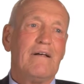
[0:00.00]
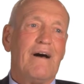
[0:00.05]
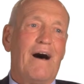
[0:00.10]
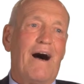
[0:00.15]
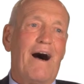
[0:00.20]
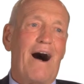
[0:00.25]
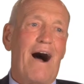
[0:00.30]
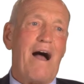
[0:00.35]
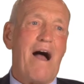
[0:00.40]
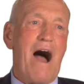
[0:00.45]

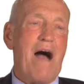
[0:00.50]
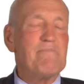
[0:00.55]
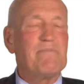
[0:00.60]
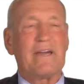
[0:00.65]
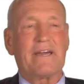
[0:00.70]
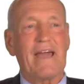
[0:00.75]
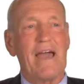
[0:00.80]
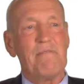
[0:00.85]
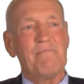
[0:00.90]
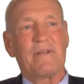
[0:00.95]
I
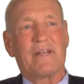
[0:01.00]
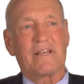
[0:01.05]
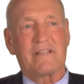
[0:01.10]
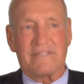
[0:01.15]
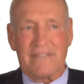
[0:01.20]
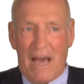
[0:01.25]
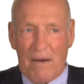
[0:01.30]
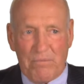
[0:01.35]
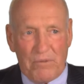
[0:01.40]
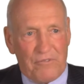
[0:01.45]
became an
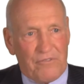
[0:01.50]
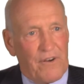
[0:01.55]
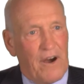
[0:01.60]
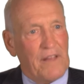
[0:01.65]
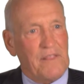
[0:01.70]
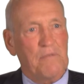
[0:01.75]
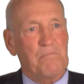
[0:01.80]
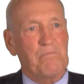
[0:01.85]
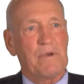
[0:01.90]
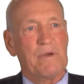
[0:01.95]
example for
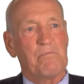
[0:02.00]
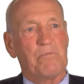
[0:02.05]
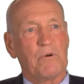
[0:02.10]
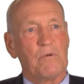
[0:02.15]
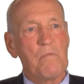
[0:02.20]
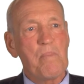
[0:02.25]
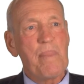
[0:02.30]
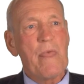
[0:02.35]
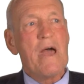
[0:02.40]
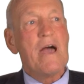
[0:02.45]
other people.